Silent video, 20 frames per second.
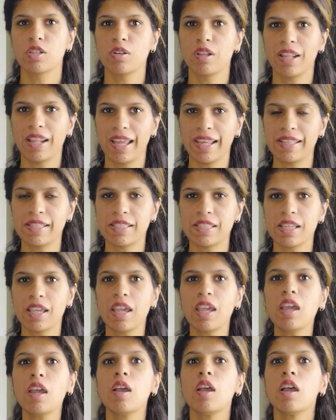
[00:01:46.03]
So let's
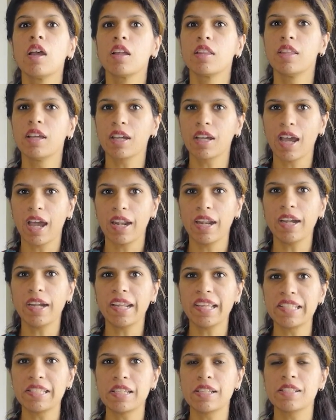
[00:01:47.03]
say the
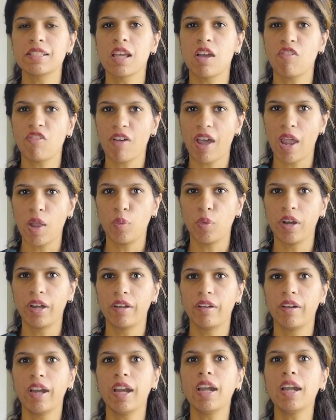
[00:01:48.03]
current assets are
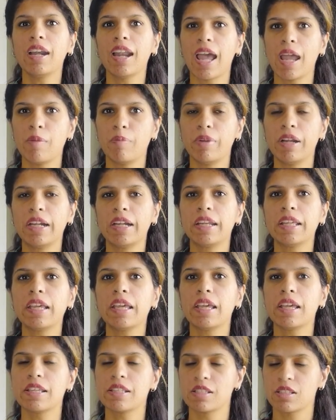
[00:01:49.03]
500,
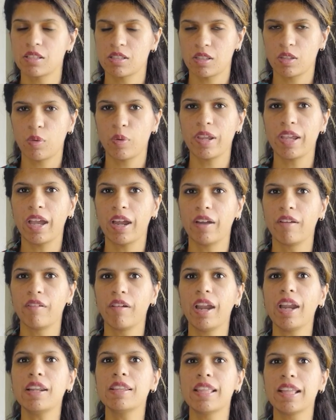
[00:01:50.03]
liability is
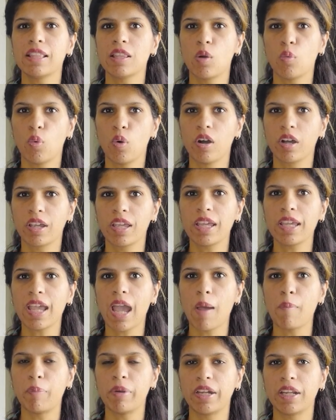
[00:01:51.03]
300, then the working
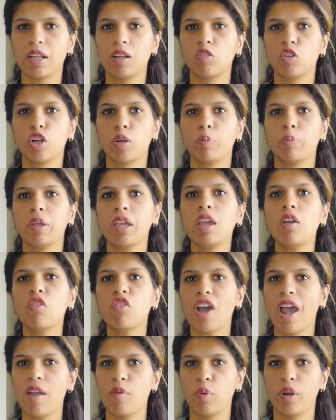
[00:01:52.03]
capital would be
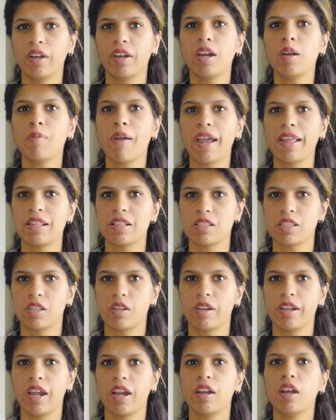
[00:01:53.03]
500 minus
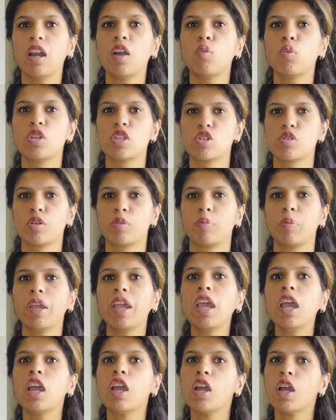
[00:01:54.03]
300, which would
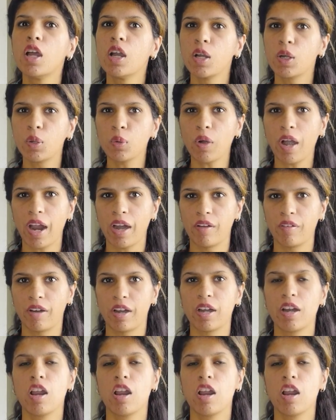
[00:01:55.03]
be 200.